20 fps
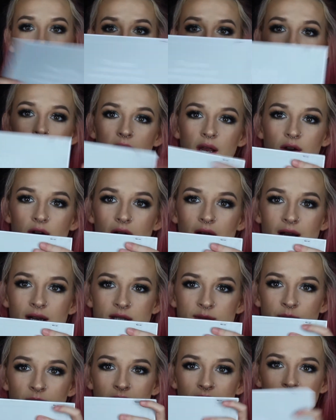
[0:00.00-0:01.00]
The mirror
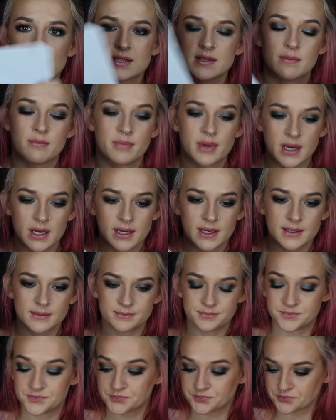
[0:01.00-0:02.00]
aspect, but